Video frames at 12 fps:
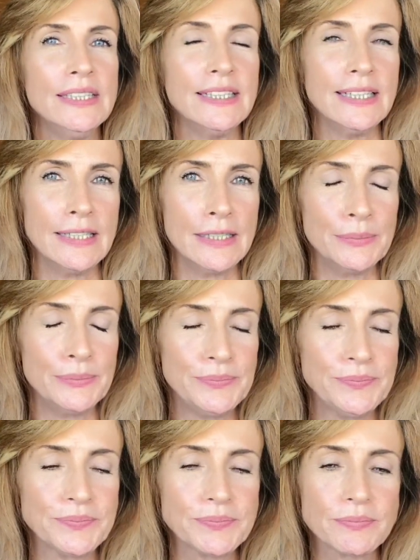
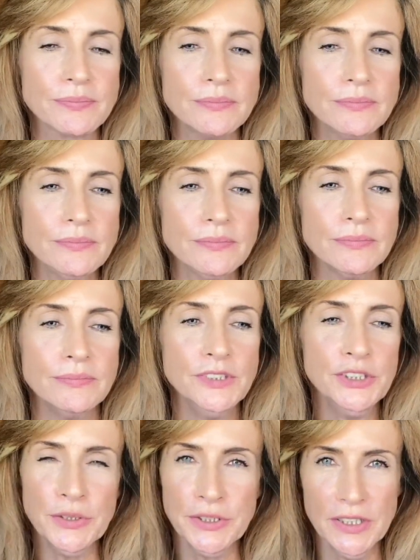
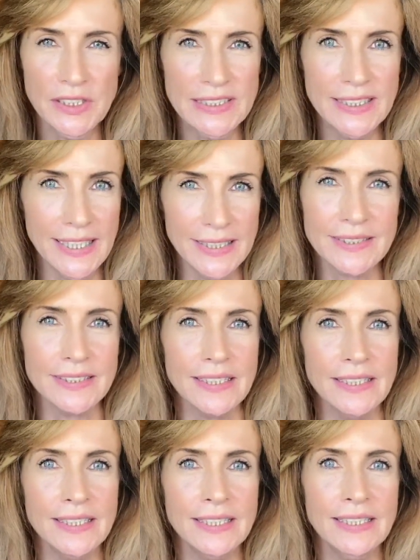You're not lazy.
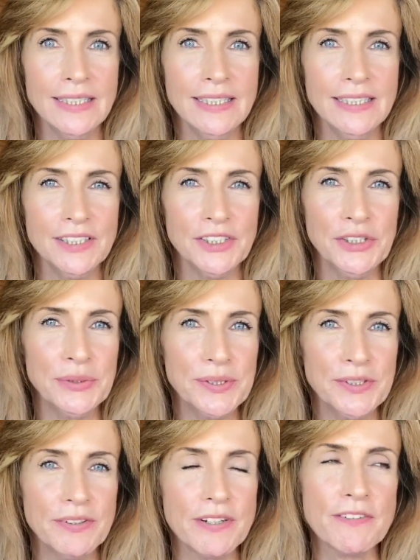You are
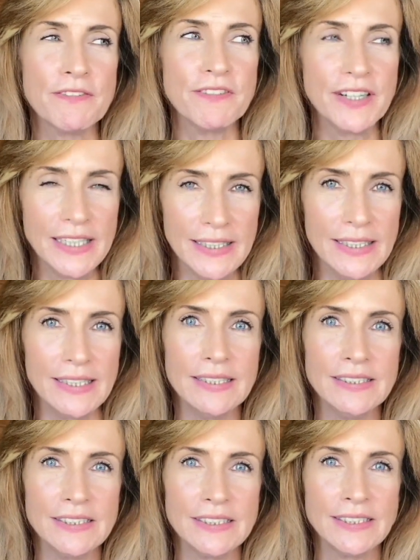not a failure.
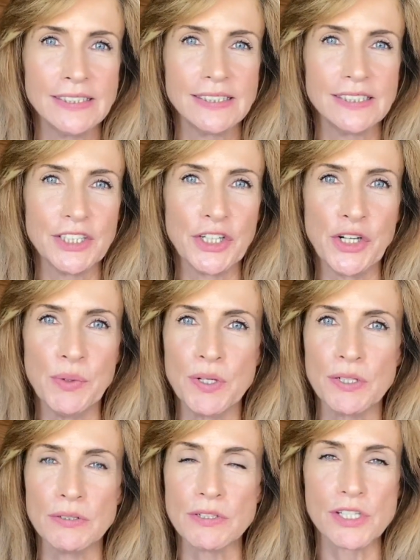You are
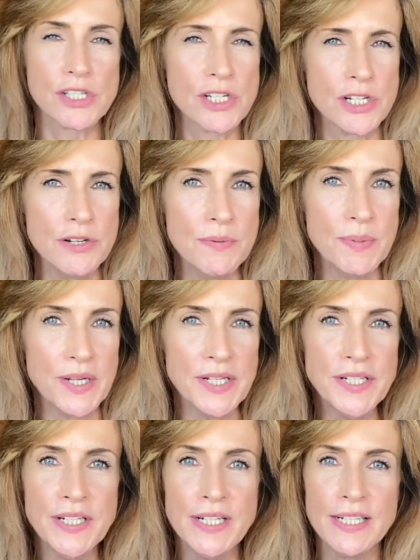not stupid.
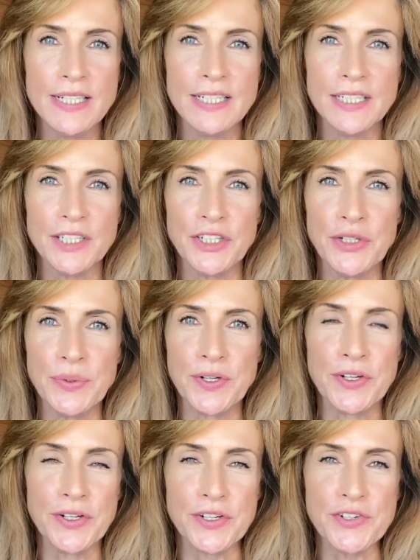You are
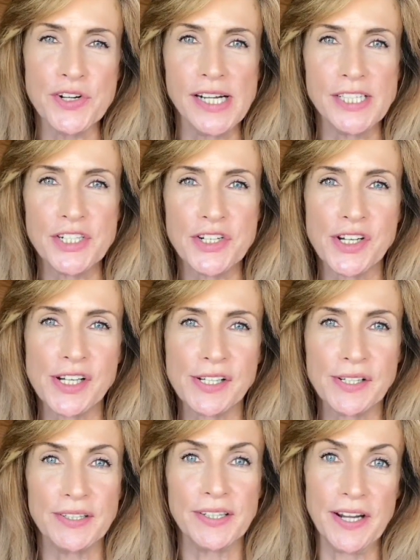not trying to
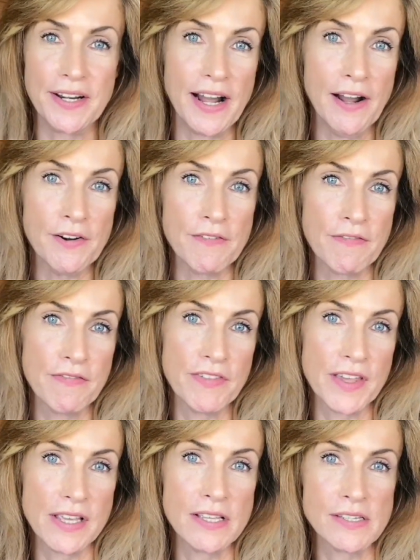get out of
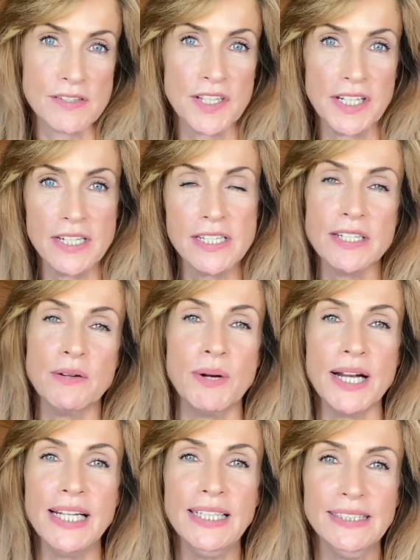things the easy
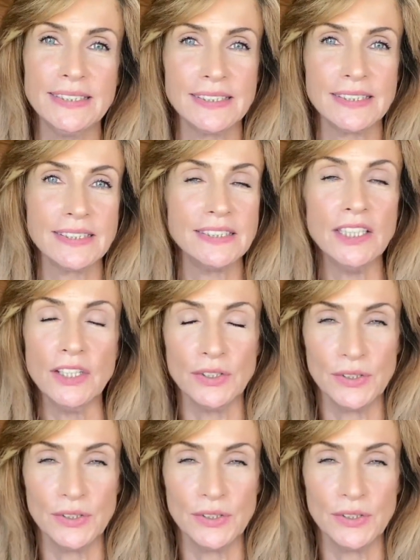way. No.